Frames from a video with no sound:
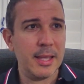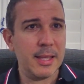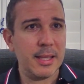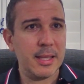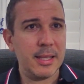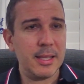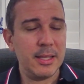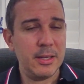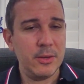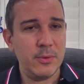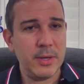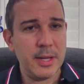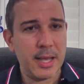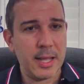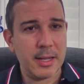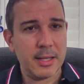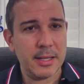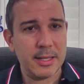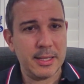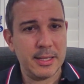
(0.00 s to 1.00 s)
in
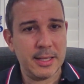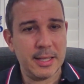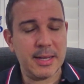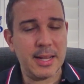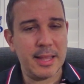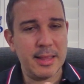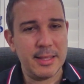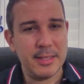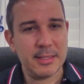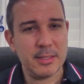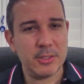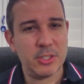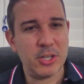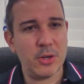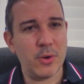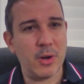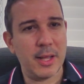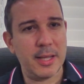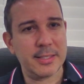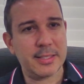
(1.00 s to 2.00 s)
reality, and these are
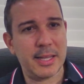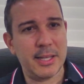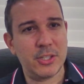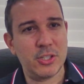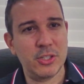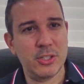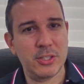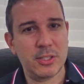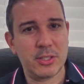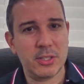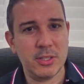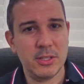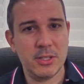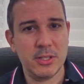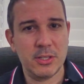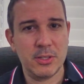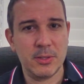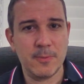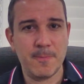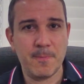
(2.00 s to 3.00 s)
generalizations,
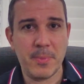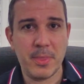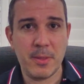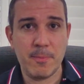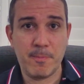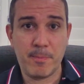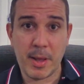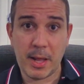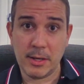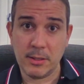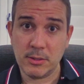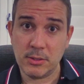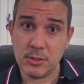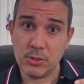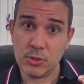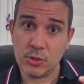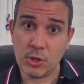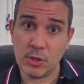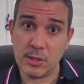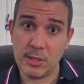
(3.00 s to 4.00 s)
the balances
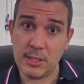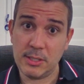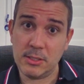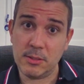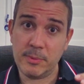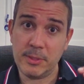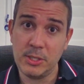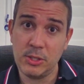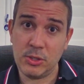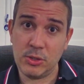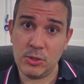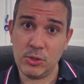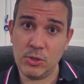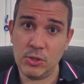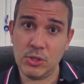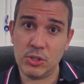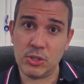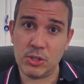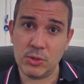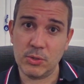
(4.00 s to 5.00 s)
don't need to be
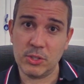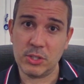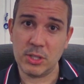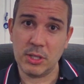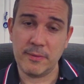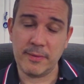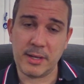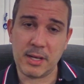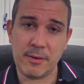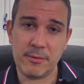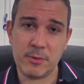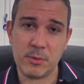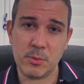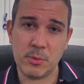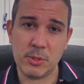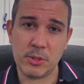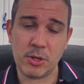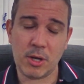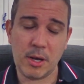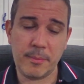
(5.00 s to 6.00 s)
huge to achieve a comfortable
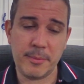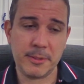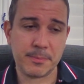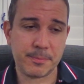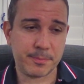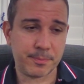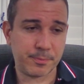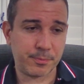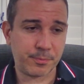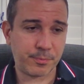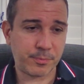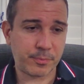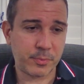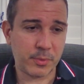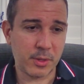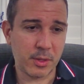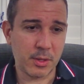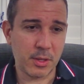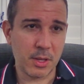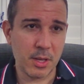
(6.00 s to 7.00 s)
retirement.
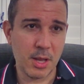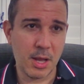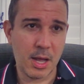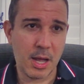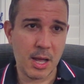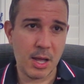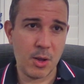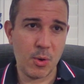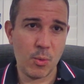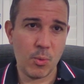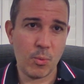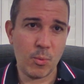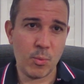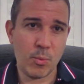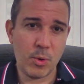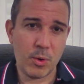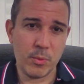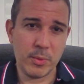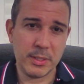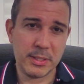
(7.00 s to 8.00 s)

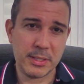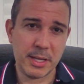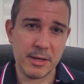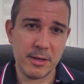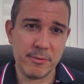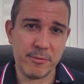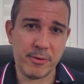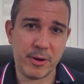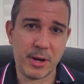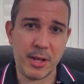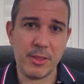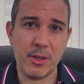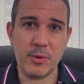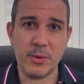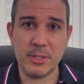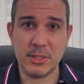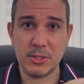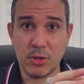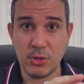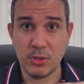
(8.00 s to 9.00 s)
What we tend to find, though,
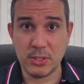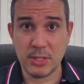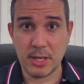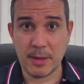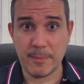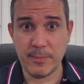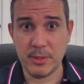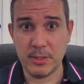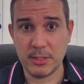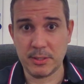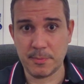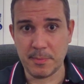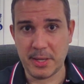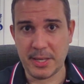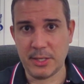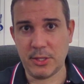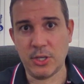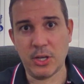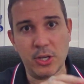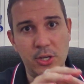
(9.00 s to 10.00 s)
is those numbers
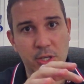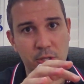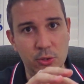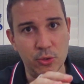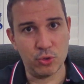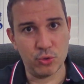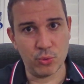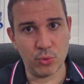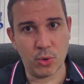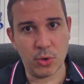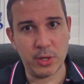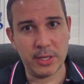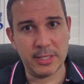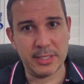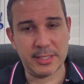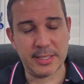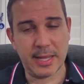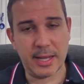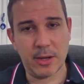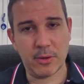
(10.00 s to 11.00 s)
mean you're drawing
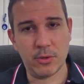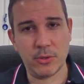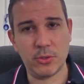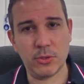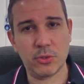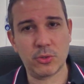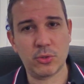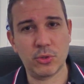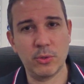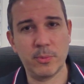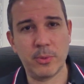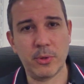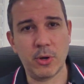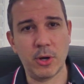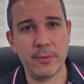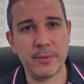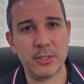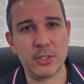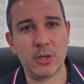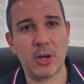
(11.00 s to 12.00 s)
down on your super
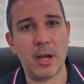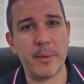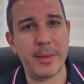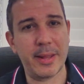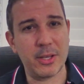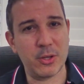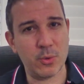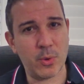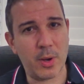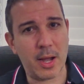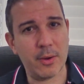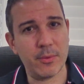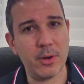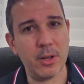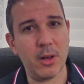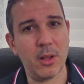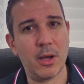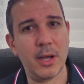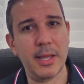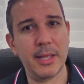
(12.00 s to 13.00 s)
over time and you are
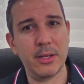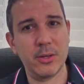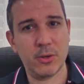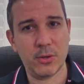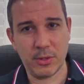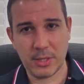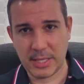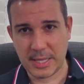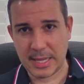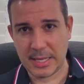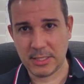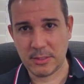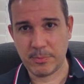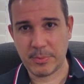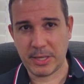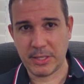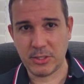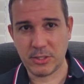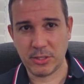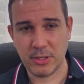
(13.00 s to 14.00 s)
reliant on the age
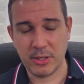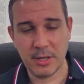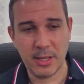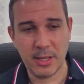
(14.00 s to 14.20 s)
pension,